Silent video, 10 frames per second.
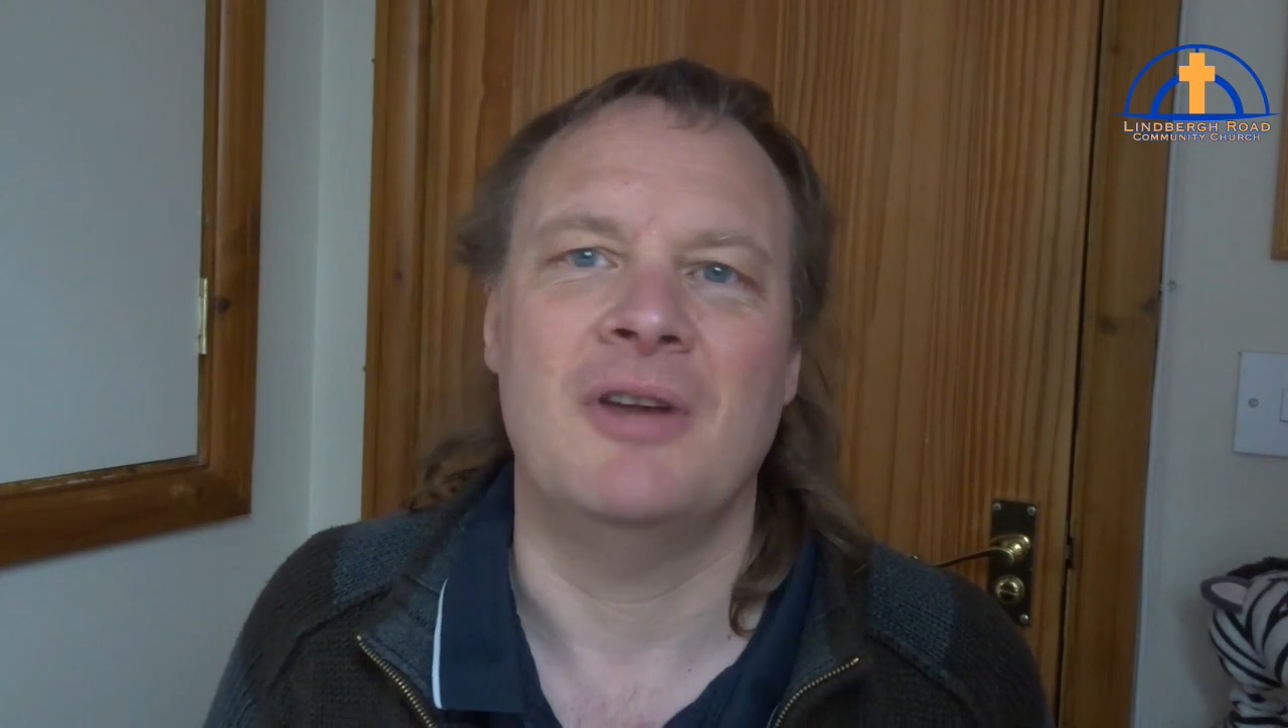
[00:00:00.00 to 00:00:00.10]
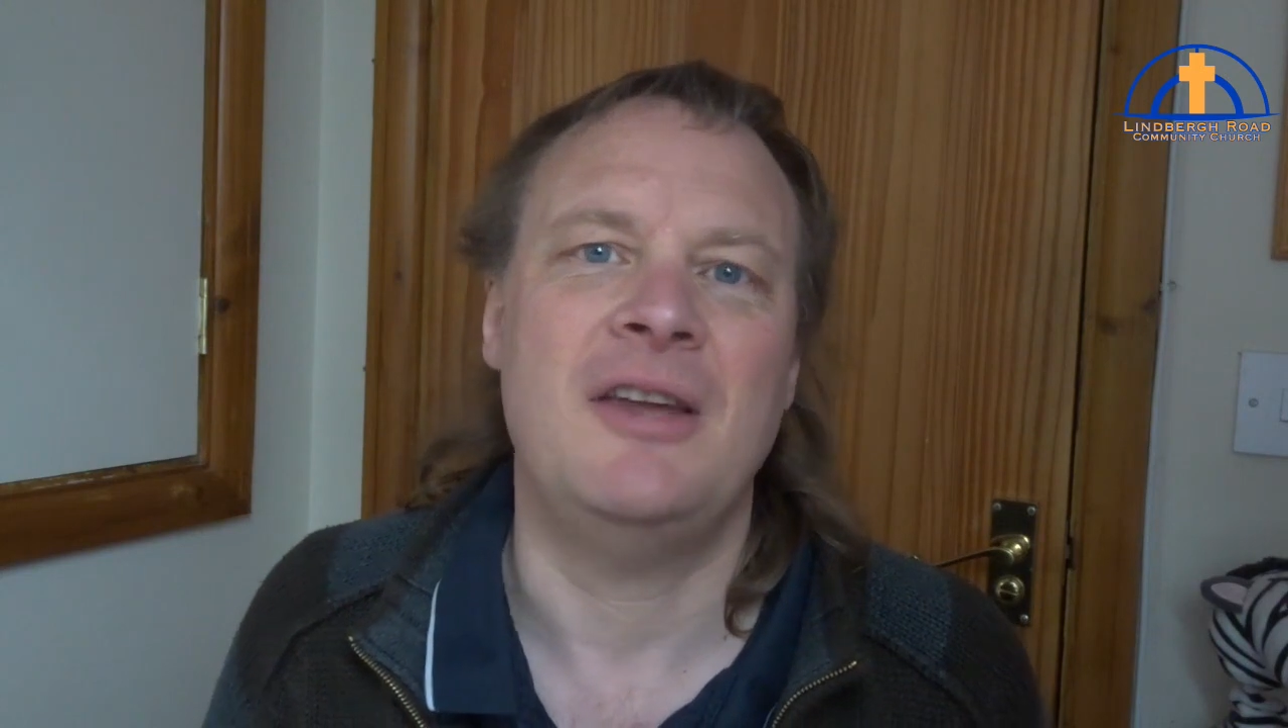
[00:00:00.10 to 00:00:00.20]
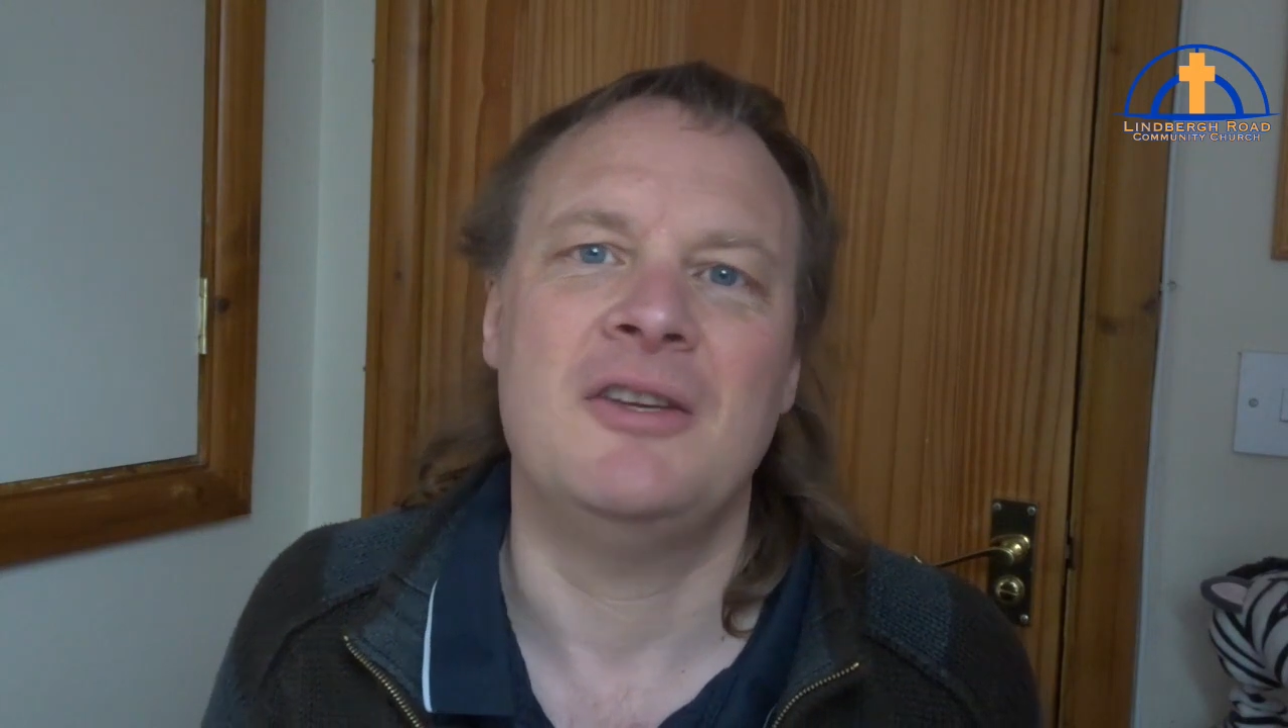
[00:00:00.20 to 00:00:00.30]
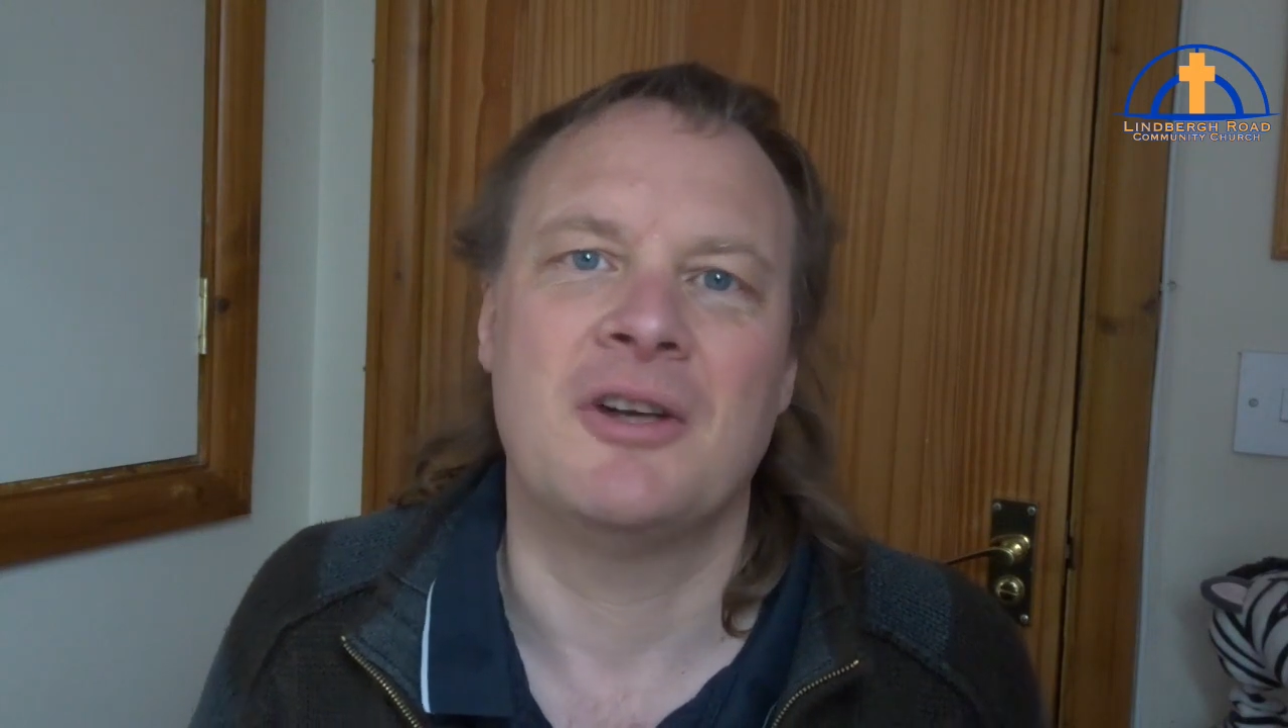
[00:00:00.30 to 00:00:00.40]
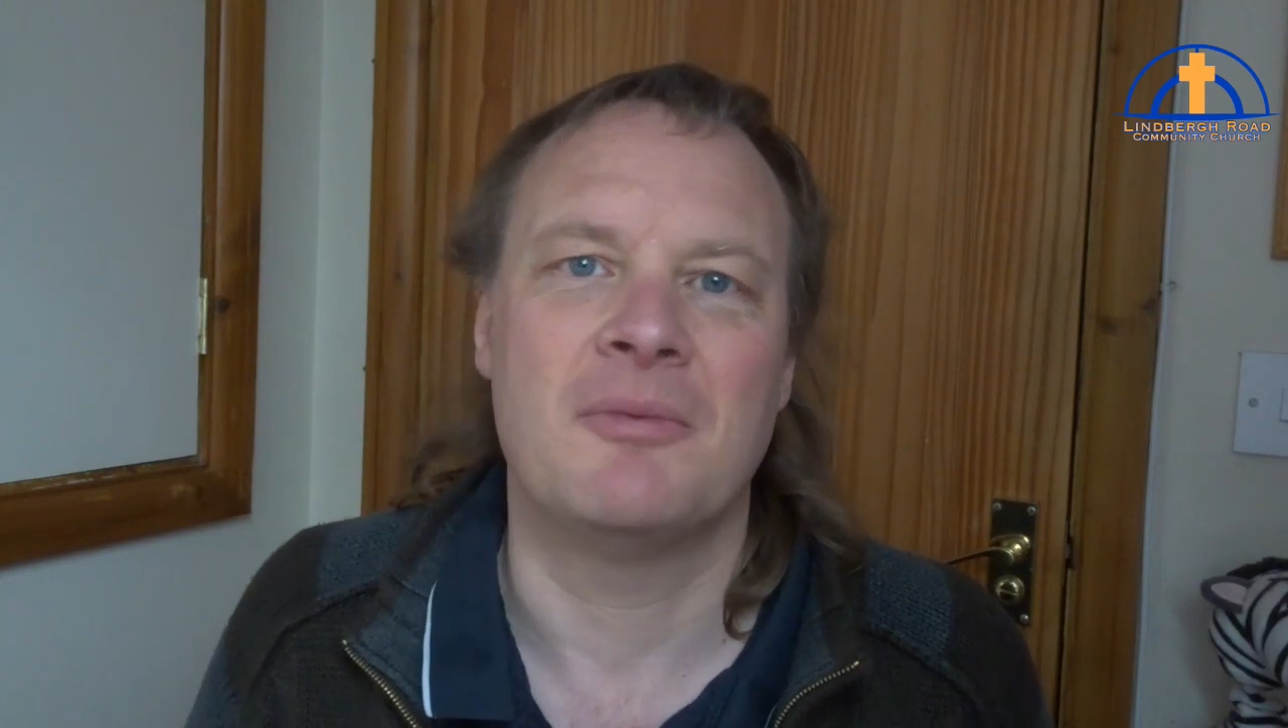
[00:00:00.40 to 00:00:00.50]

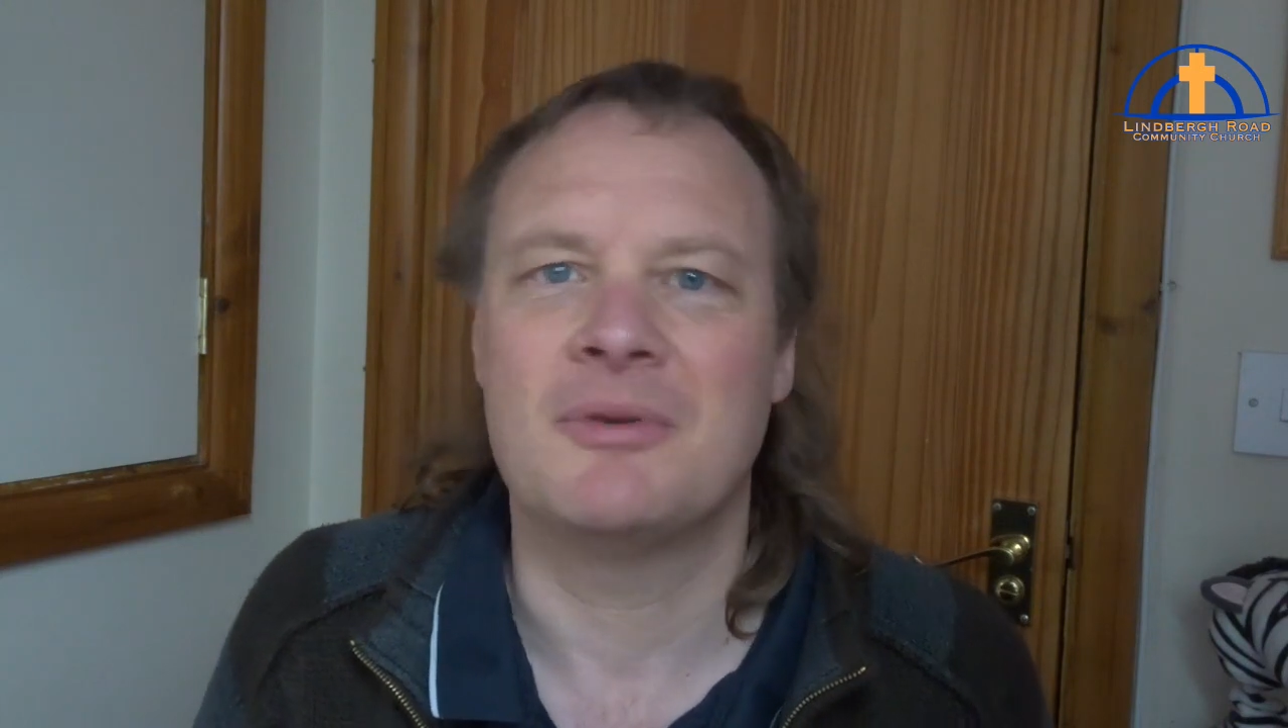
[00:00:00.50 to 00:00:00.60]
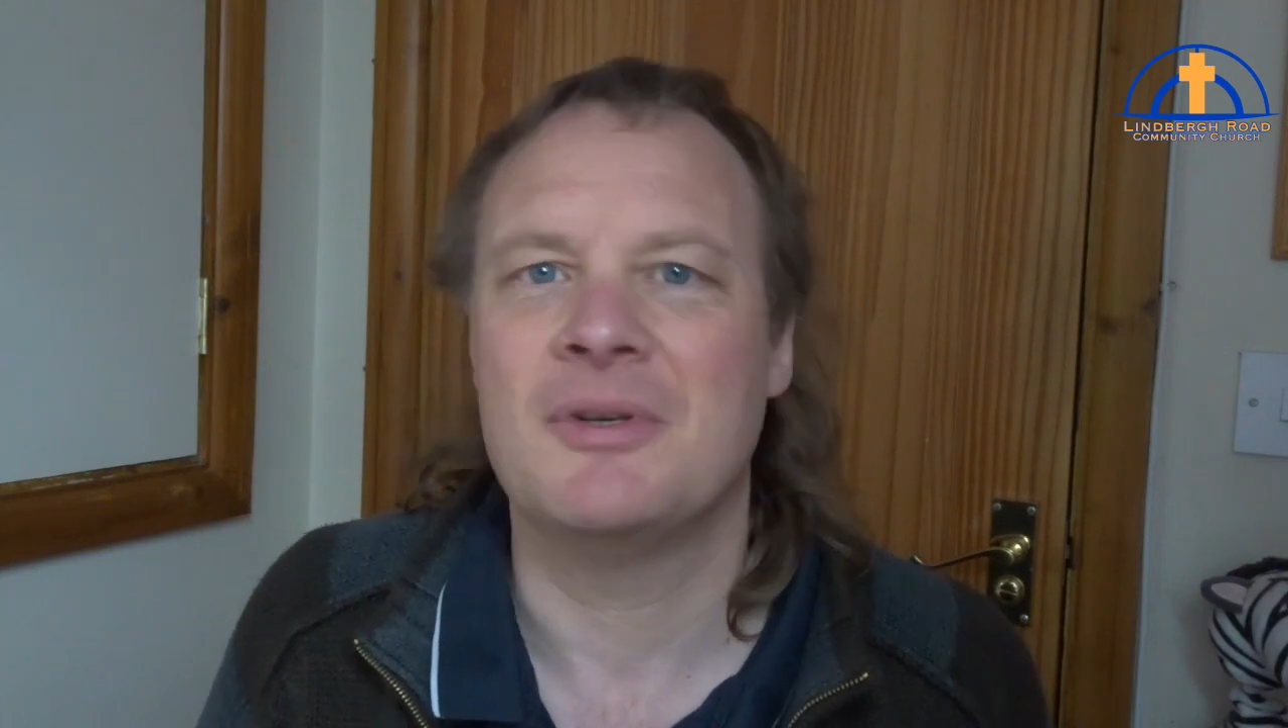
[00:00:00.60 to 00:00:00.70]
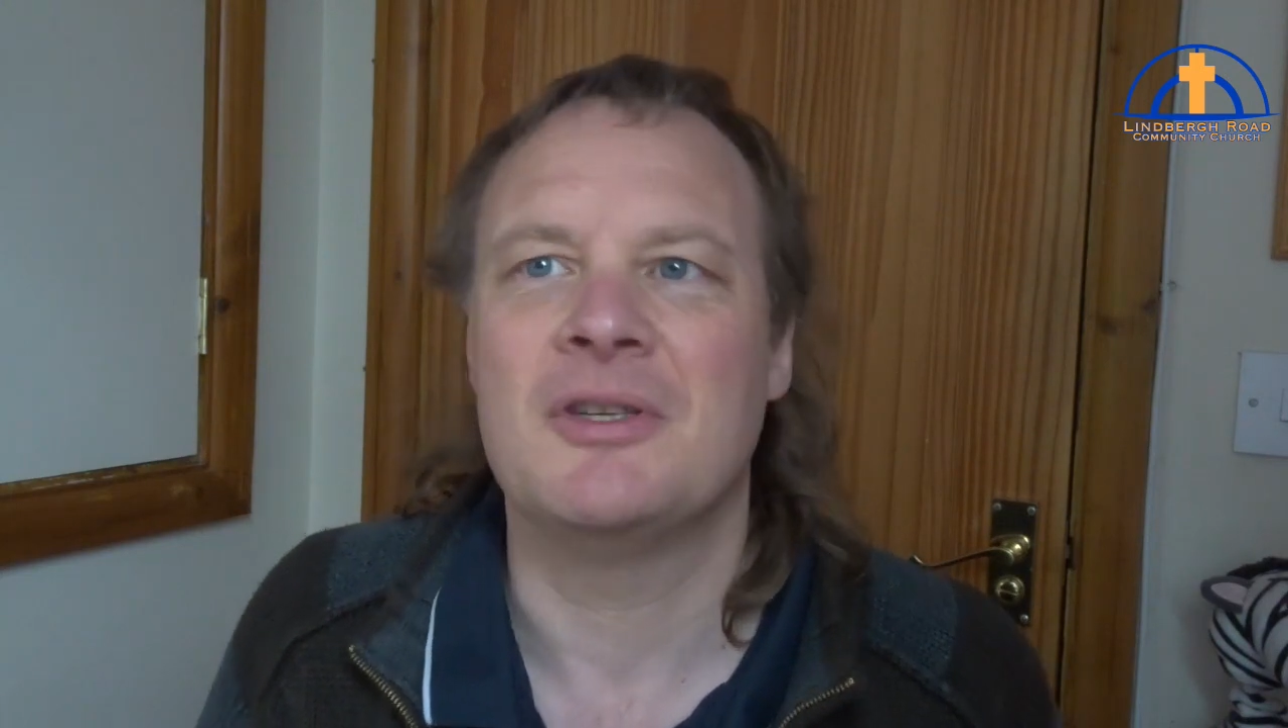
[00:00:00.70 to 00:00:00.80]
any time between